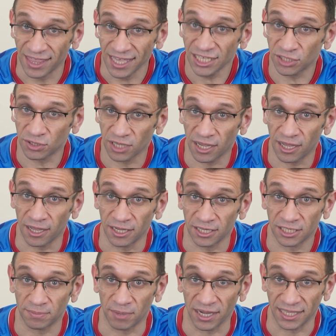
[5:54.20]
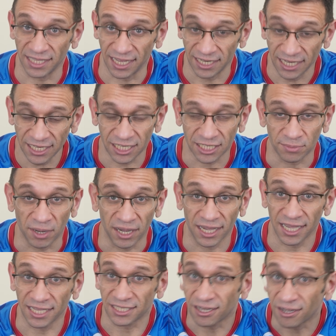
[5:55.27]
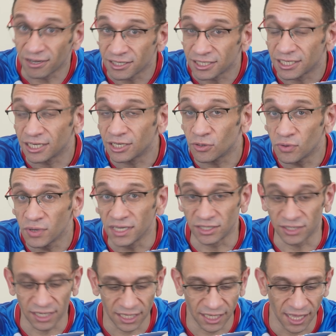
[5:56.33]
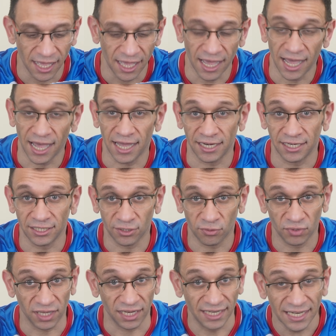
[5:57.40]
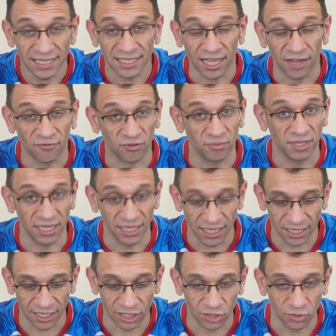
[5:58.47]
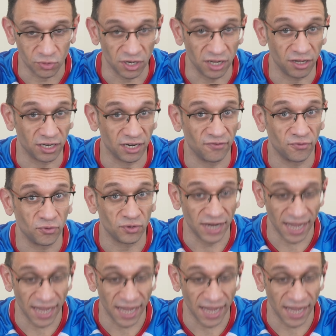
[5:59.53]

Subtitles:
this spike, the Adidas spike, it's 100 quid, really. And with a discount from the Adidas store, I got it for